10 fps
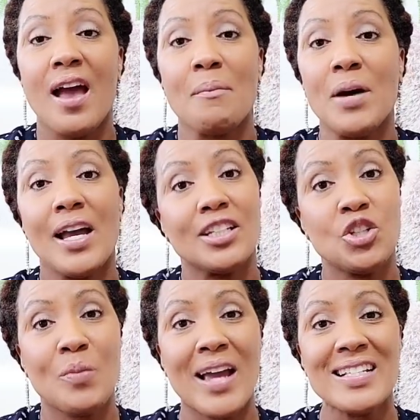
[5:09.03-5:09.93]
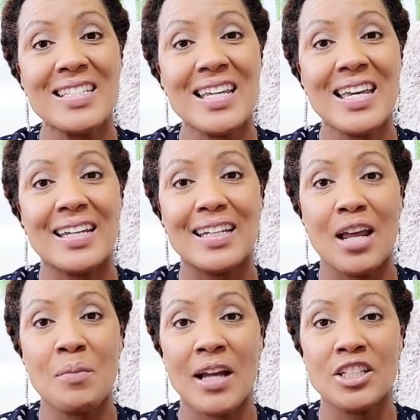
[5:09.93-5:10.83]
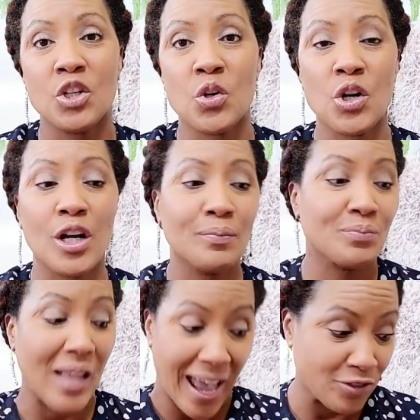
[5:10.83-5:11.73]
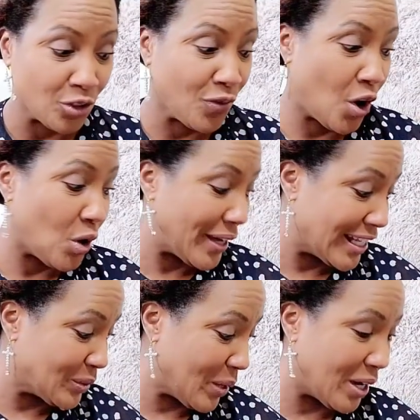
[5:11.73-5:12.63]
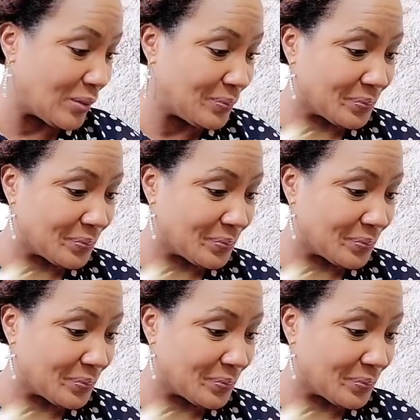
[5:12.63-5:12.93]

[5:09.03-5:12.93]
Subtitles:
but you might see it in my decor after fall as well.